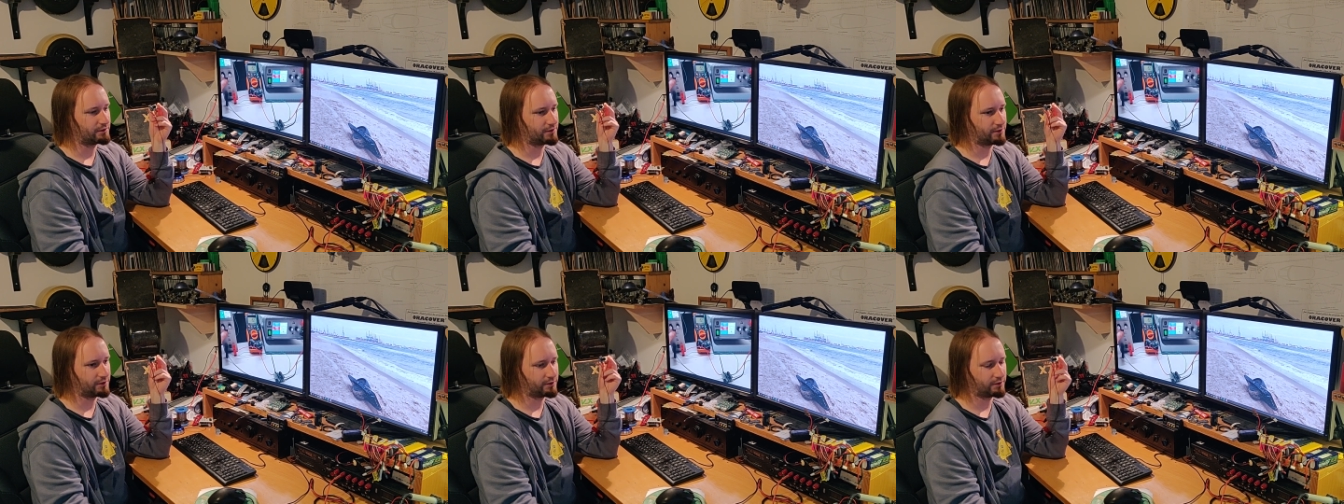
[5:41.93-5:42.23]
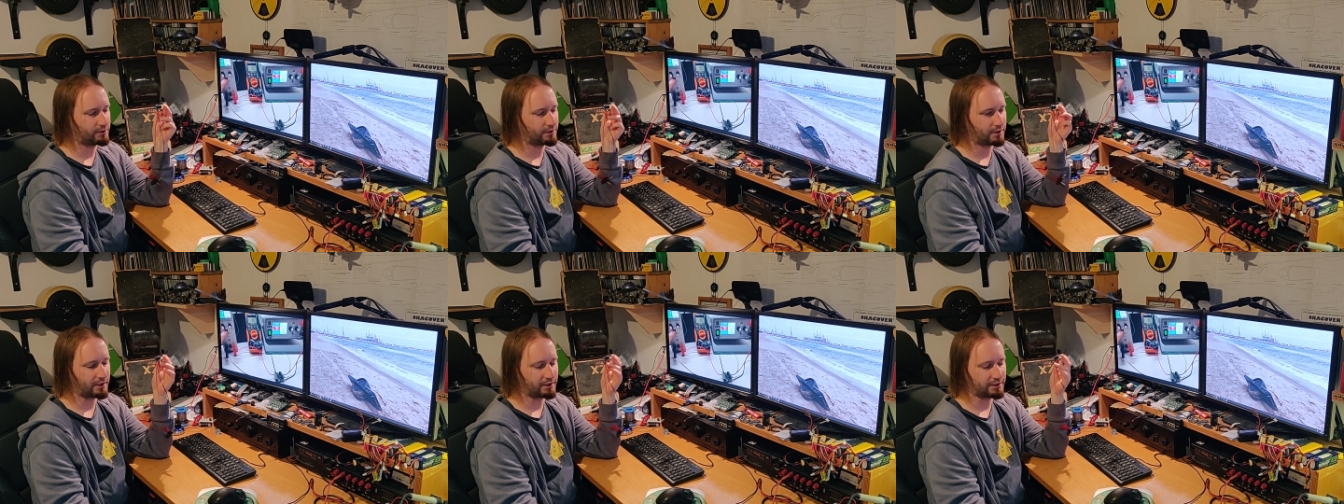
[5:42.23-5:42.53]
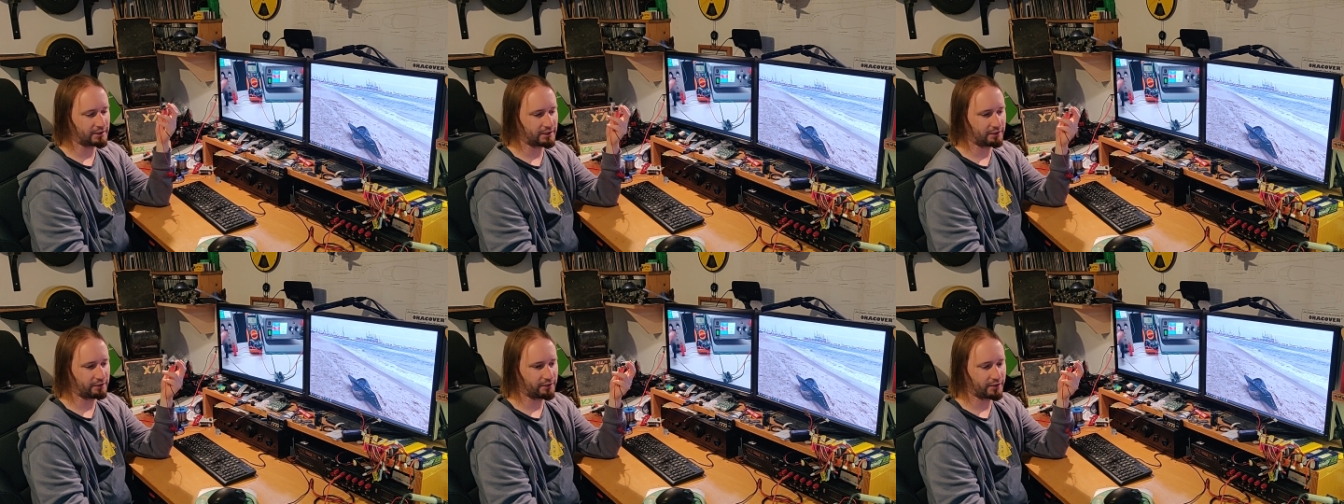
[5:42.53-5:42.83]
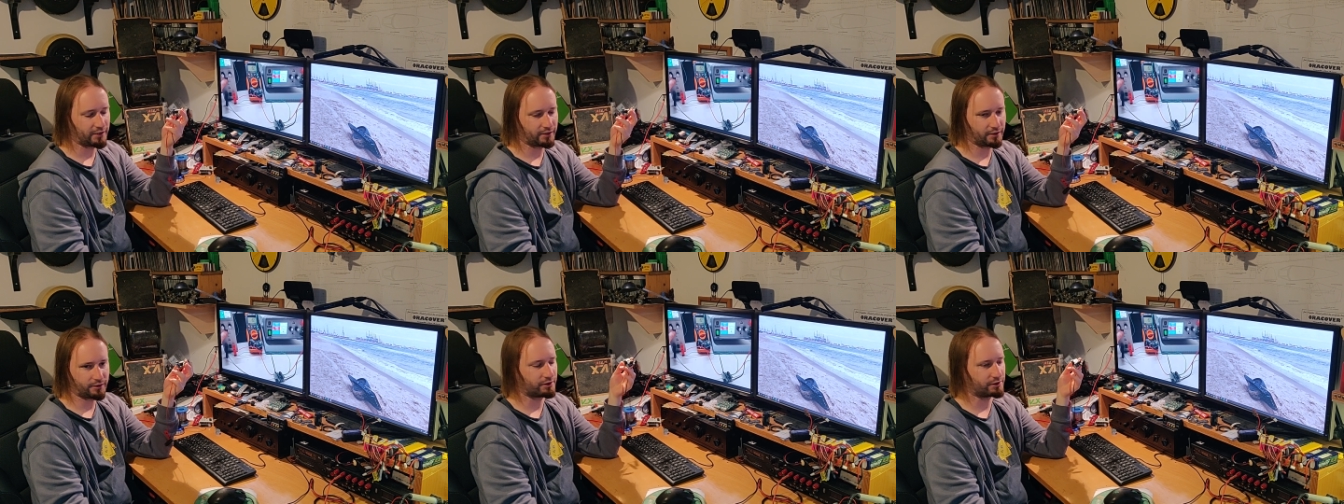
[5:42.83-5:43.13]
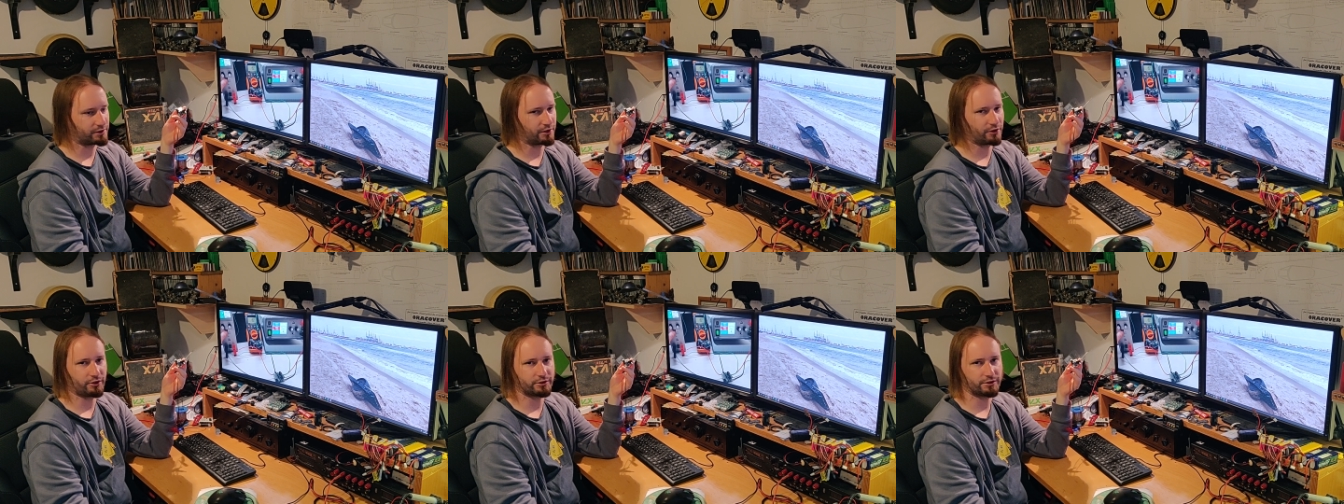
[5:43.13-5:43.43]
didn't arrive yet,
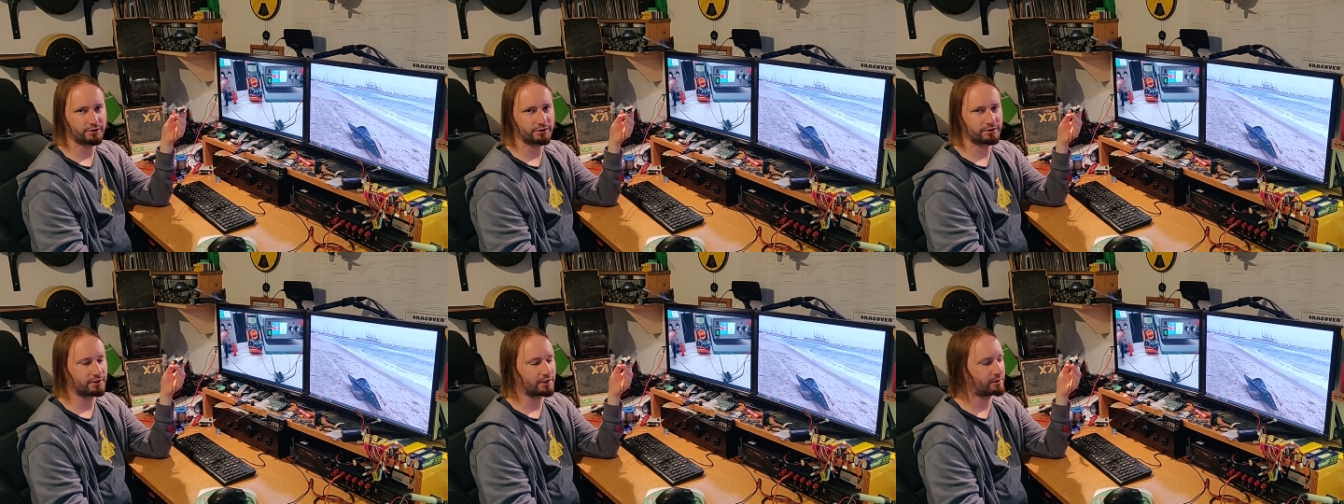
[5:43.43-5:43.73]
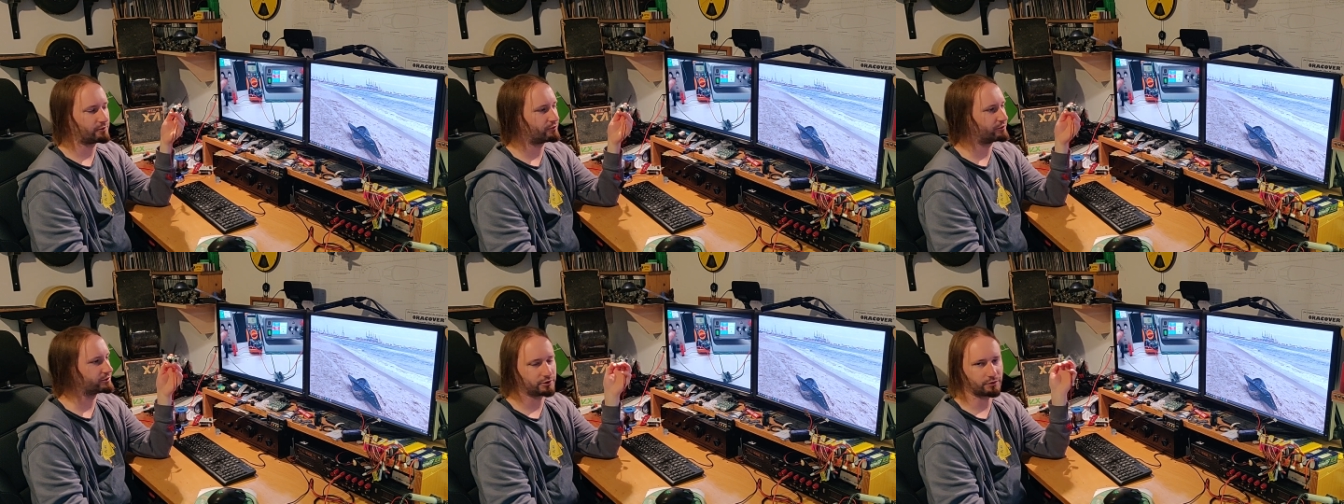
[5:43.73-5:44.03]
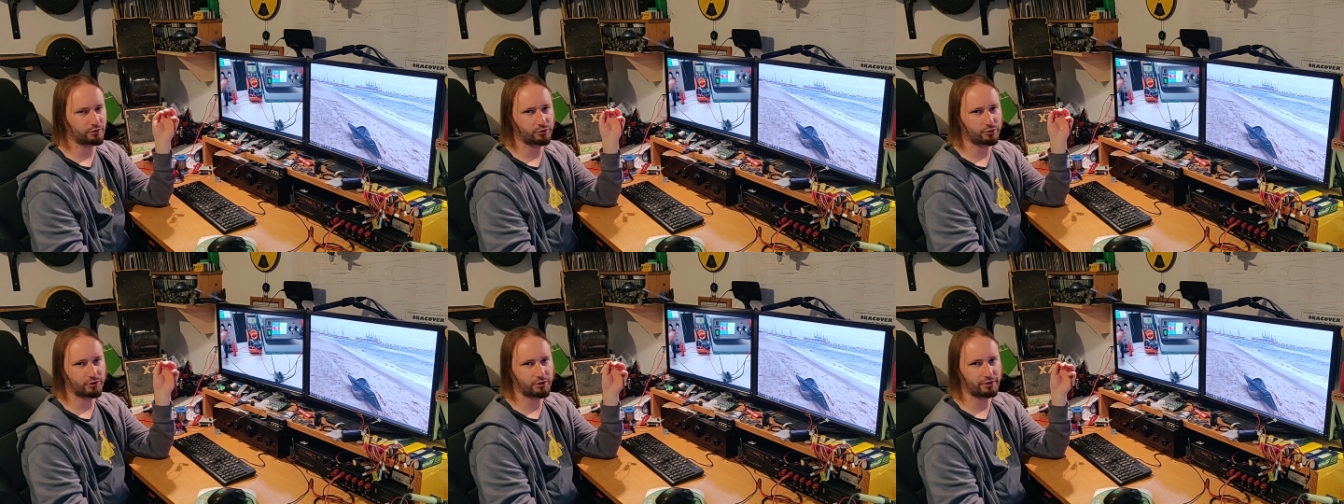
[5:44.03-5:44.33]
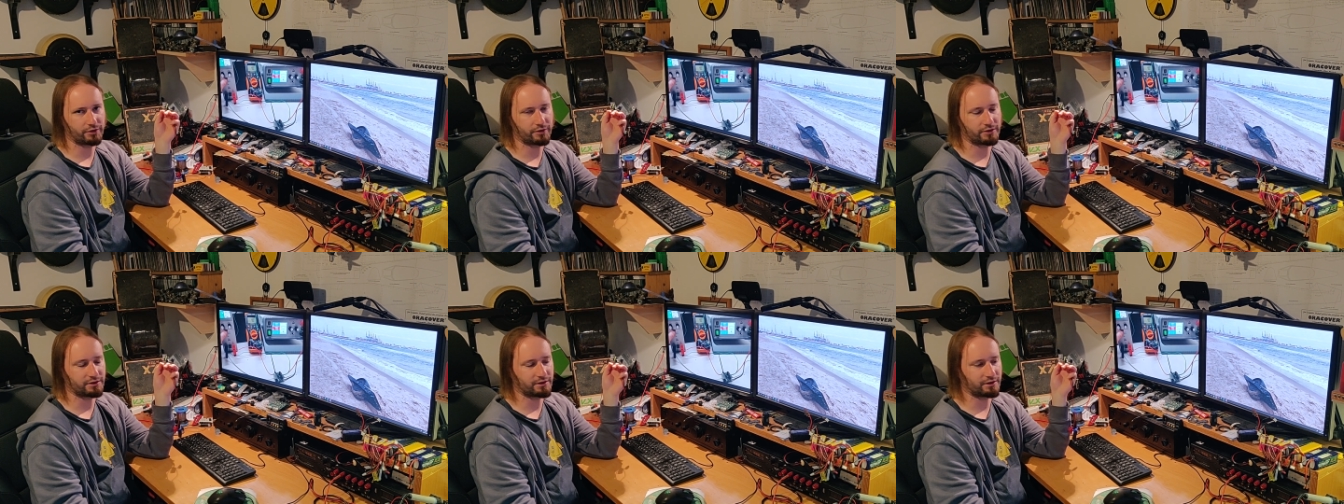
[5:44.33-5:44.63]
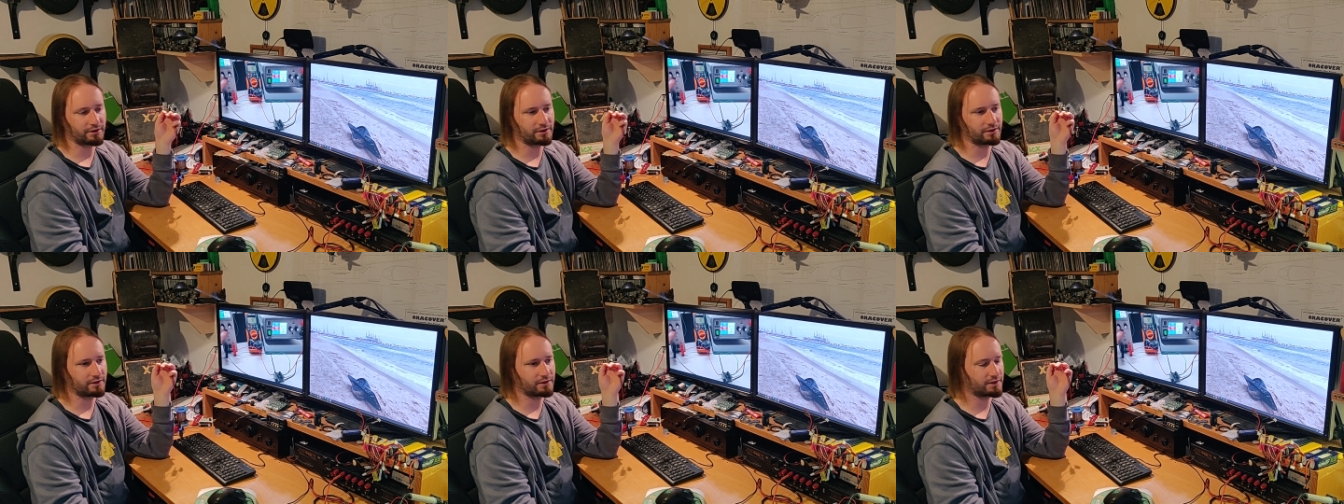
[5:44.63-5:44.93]
because I ordered them from two
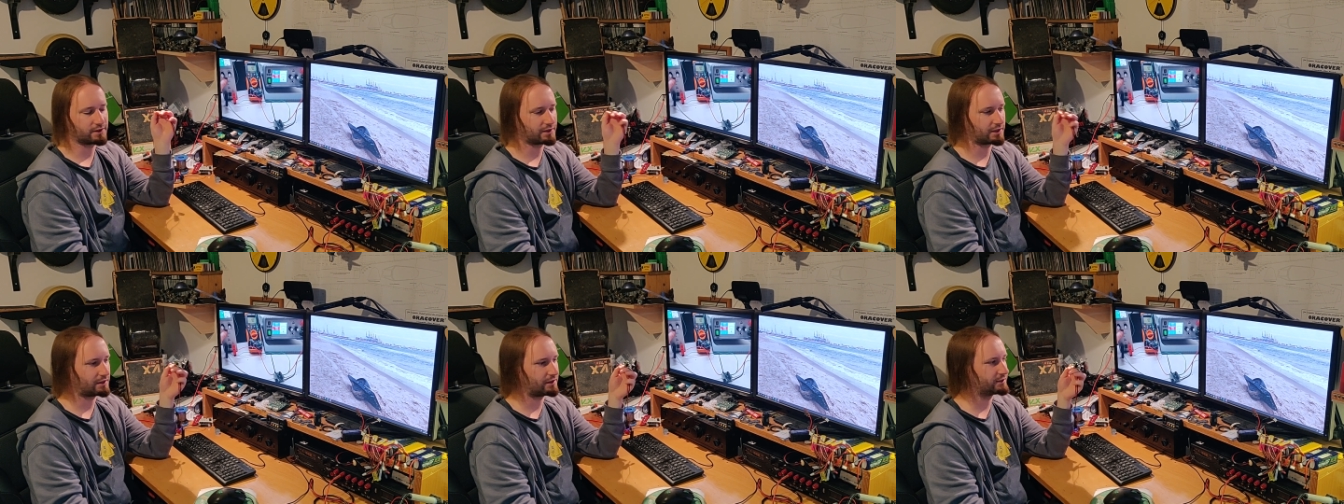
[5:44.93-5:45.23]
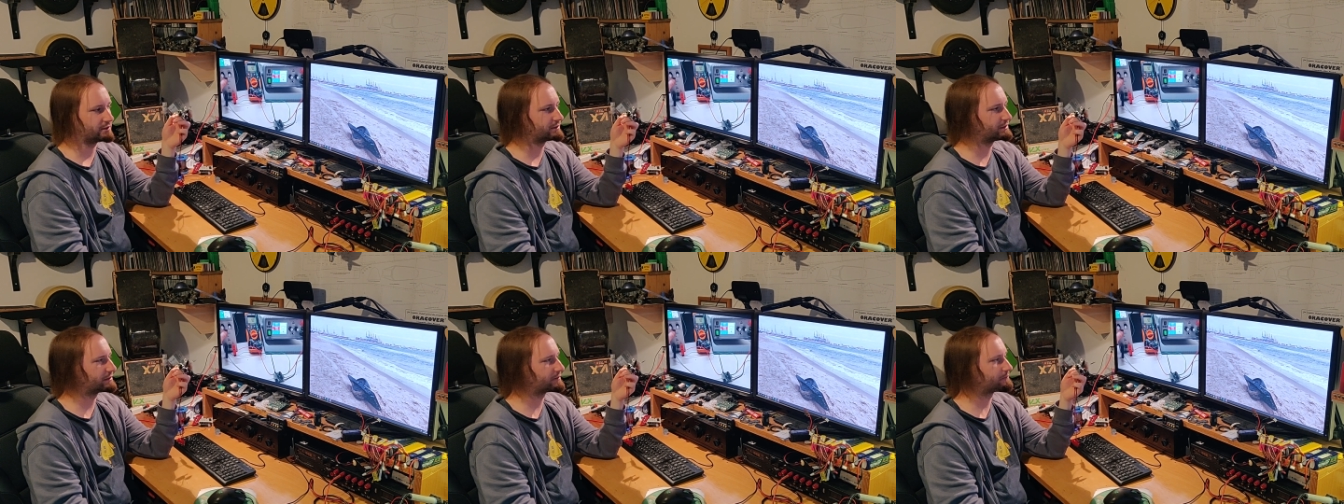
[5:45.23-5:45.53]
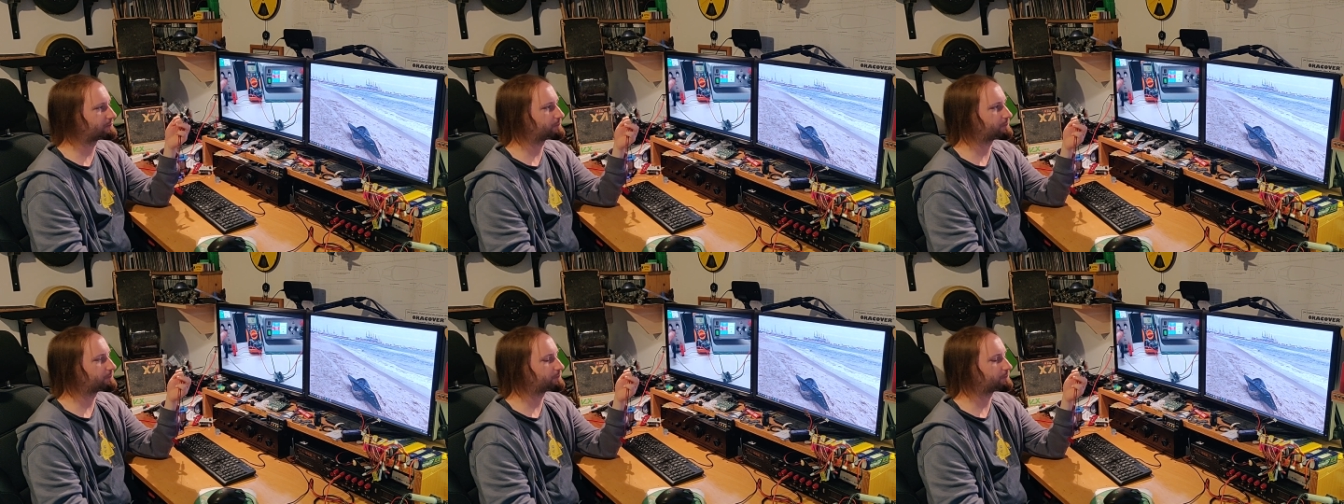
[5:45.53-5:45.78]
different sellers,